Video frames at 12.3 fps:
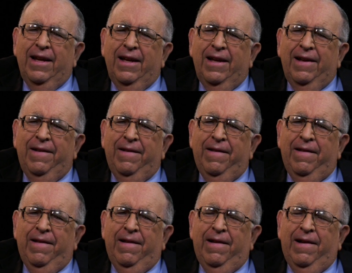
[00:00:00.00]

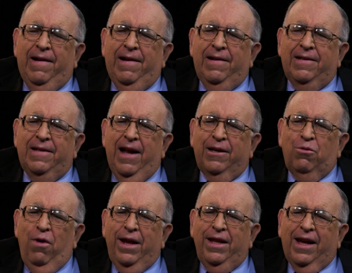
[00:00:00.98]
it's not
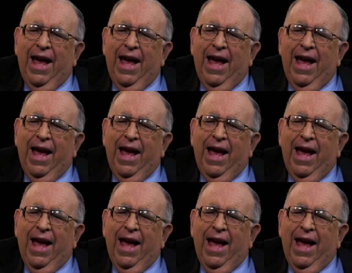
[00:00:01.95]
quite in the